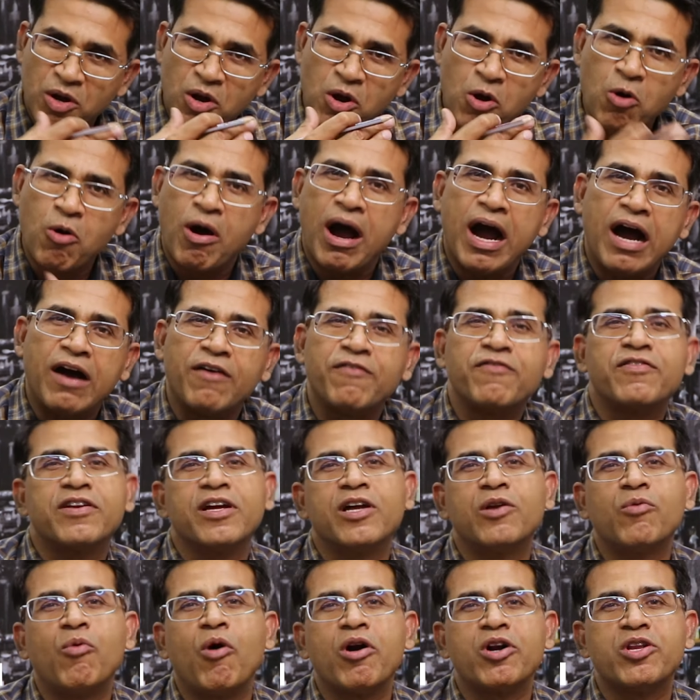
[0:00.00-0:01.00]
Go
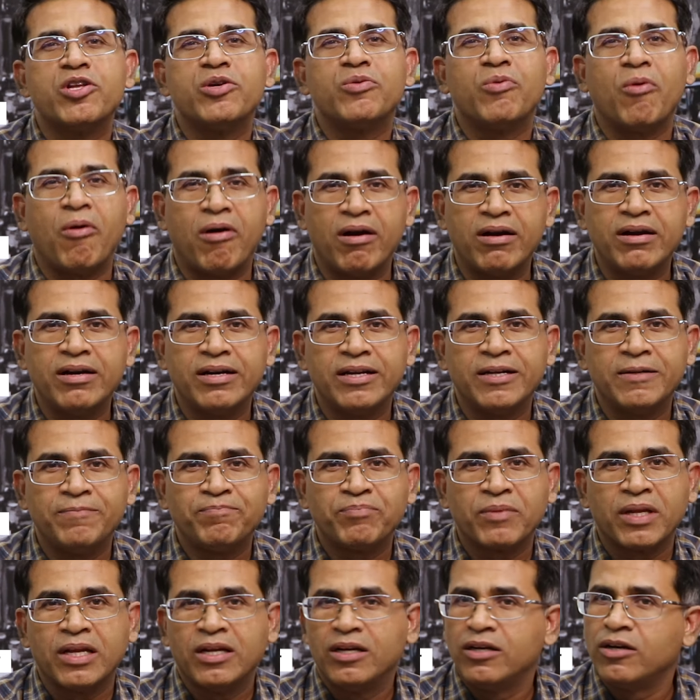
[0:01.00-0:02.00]
after what you want.
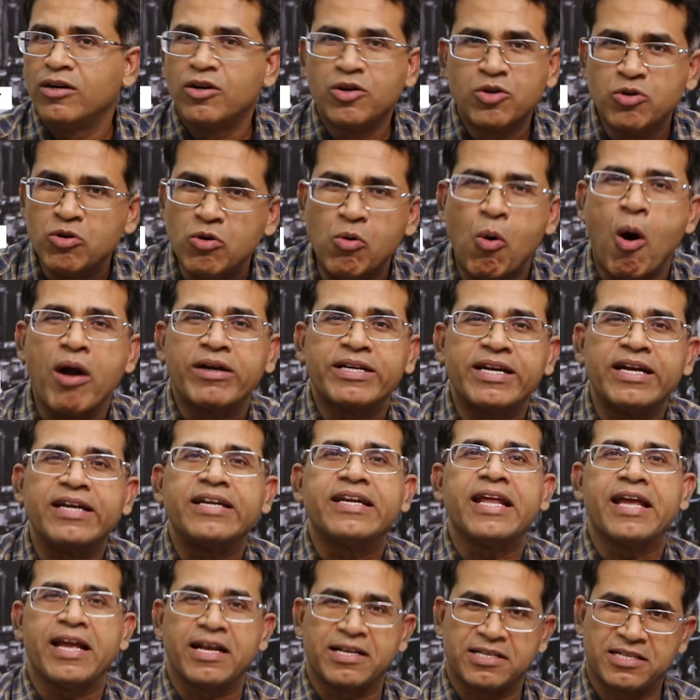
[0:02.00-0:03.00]
Do what
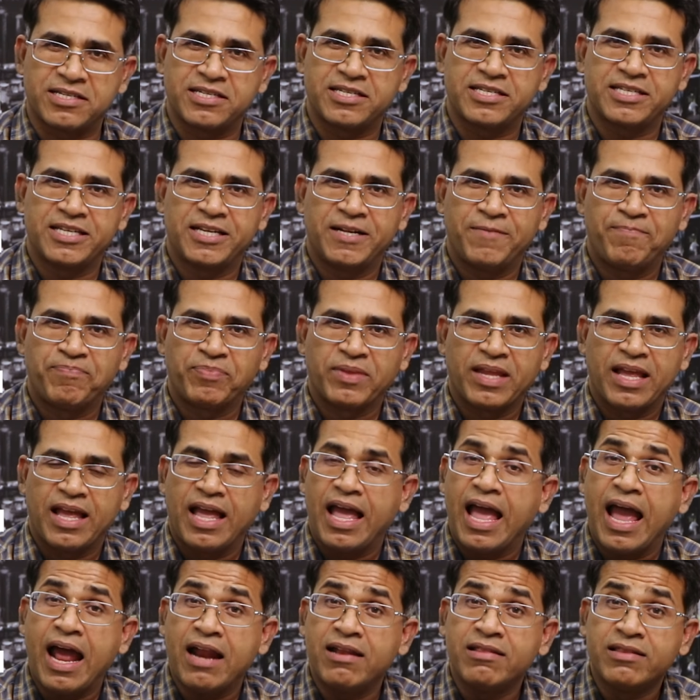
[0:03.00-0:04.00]
it takes.
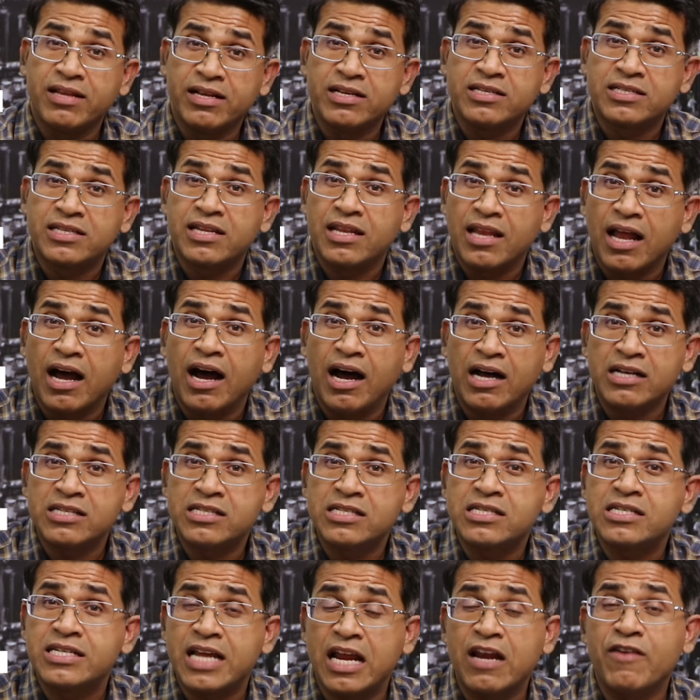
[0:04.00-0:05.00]
And these
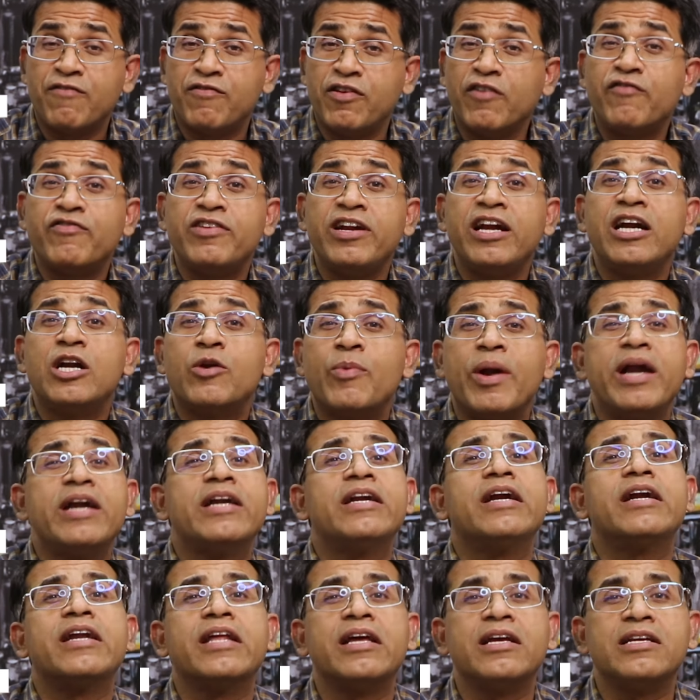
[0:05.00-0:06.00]
last 10, 15,
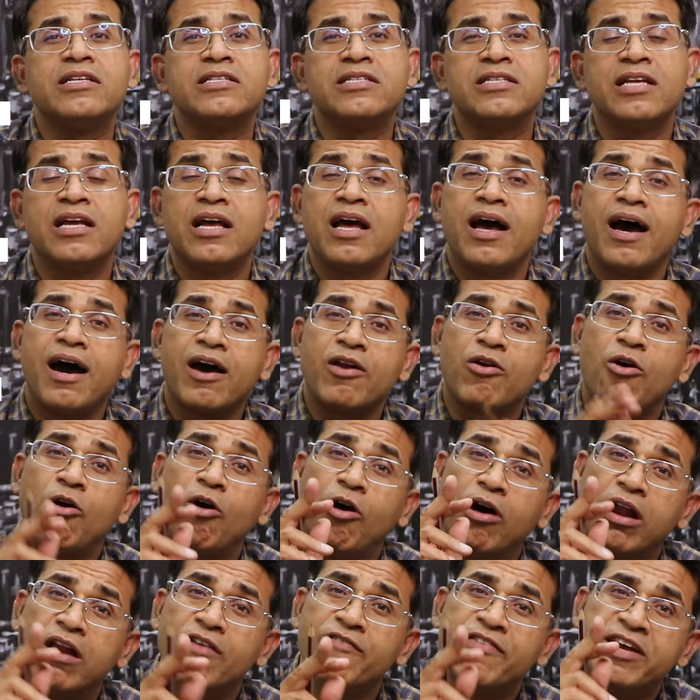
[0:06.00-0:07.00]
20 days are
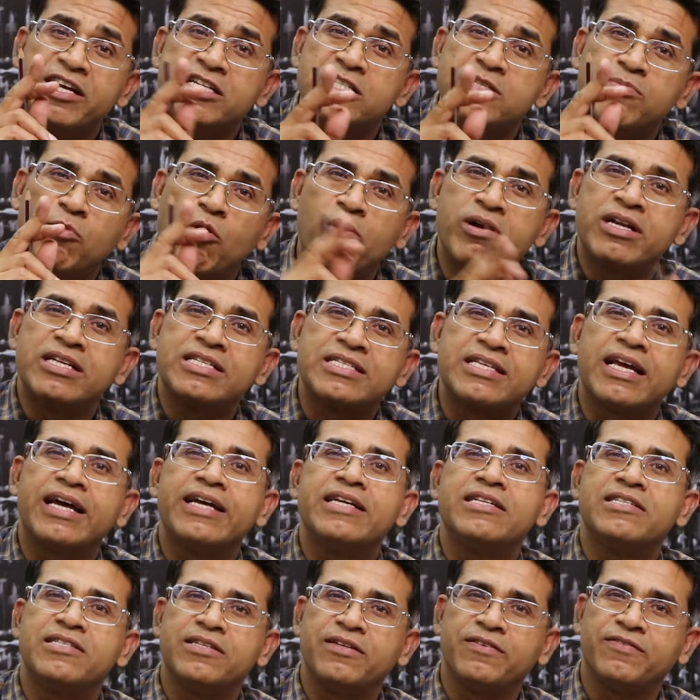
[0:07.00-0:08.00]
always more
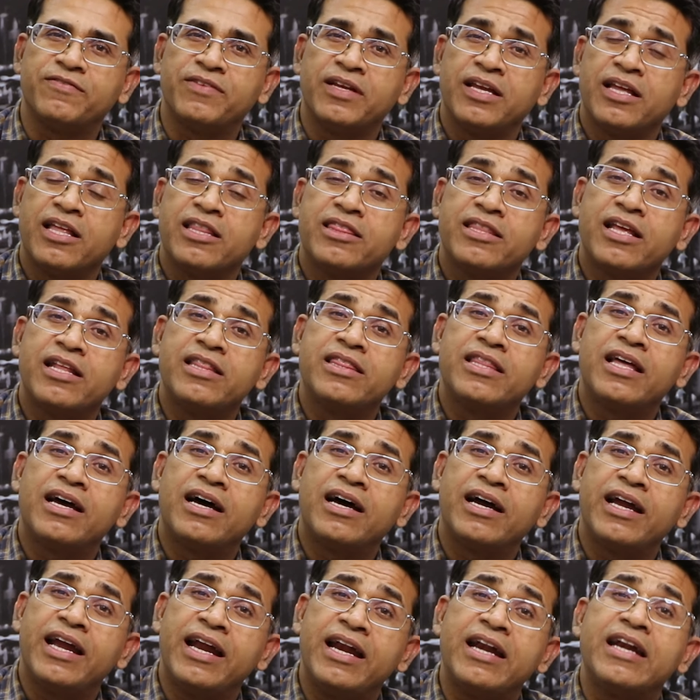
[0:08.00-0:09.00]
decisive than
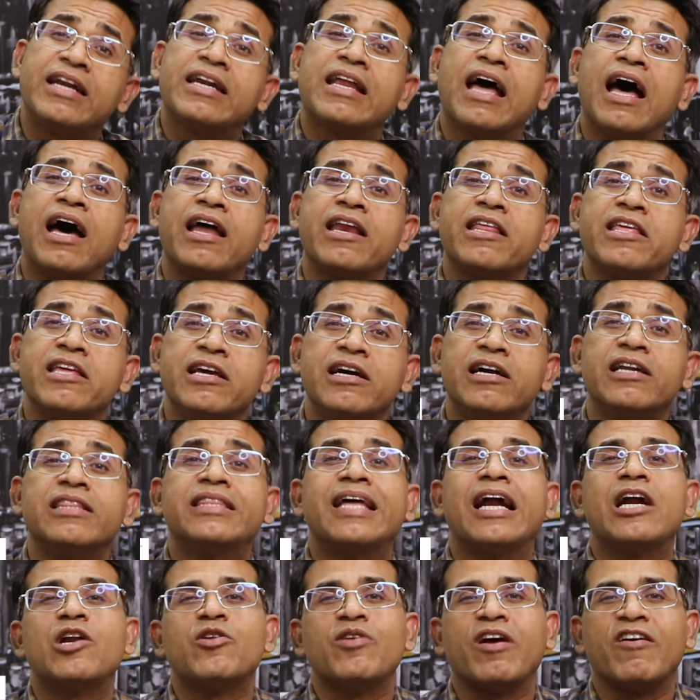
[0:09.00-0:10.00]
the entire year
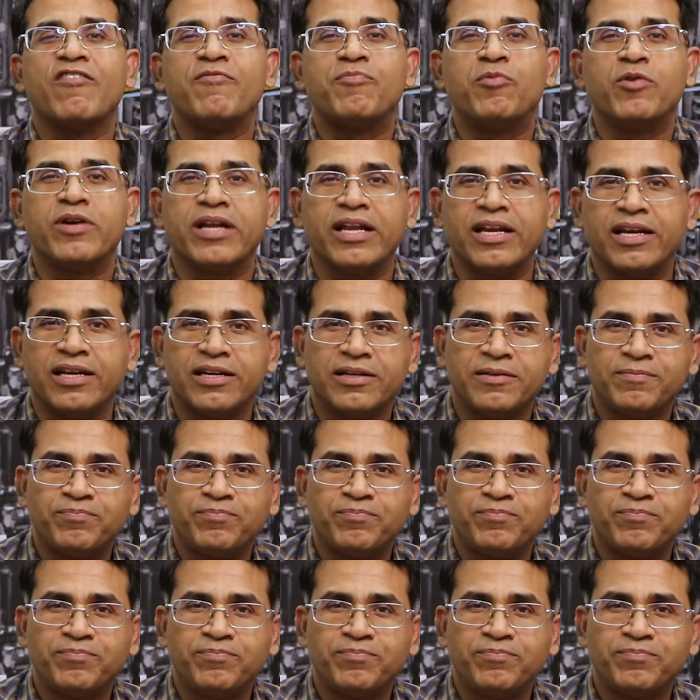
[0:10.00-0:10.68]
that you have put in.